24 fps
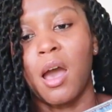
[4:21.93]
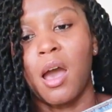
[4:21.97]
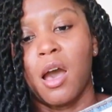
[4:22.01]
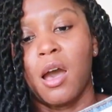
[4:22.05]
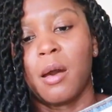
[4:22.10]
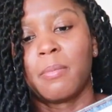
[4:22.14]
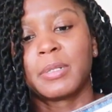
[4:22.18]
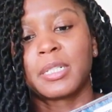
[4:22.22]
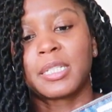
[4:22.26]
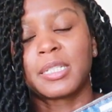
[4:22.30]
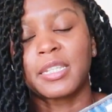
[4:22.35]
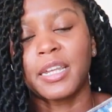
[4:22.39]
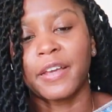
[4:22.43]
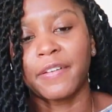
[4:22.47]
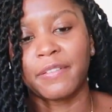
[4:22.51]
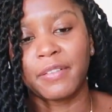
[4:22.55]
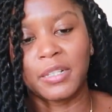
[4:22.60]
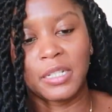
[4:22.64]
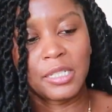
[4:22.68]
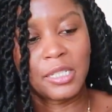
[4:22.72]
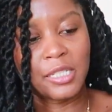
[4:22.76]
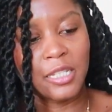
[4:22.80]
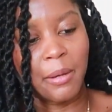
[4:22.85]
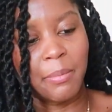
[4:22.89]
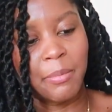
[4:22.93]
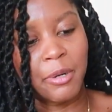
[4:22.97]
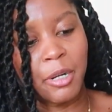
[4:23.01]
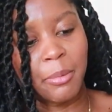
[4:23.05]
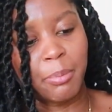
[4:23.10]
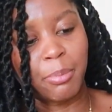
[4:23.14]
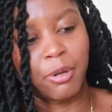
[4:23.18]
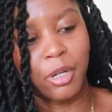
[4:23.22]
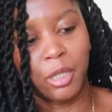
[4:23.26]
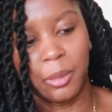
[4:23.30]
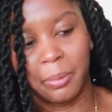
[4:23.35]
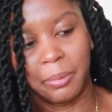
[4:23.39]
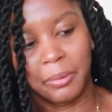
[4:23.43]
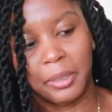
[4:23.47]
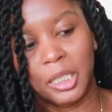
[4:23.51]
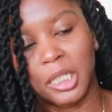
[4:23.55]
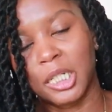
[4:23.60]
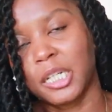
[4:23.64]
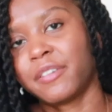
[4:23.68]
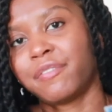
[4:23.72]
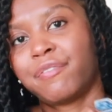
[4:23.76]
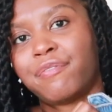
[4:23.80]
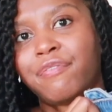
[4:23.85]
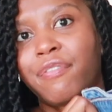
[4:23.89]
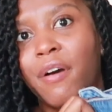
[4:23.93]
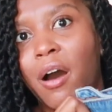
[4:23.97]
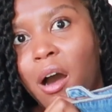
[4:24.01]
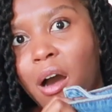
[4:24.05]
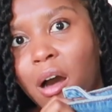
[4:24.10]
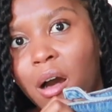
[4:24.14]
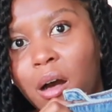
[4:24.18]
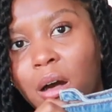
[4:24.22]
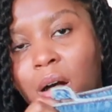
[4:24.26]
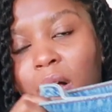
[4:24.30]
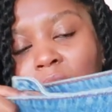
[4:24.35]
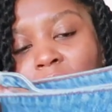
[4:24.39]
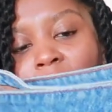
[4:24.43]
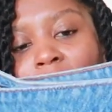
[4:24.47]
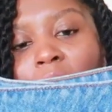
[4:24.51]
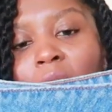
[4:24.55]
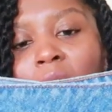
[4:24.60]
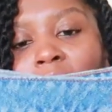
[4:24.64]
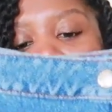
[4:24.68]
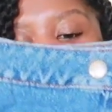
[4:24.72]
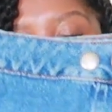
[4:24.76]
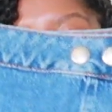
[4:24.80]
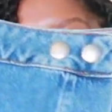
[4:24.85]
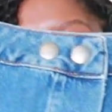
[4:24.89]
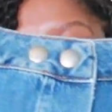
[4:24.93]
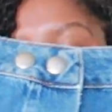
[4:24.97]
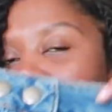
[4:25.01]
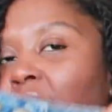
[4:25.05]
It's definitely summer appropriate, fall. It's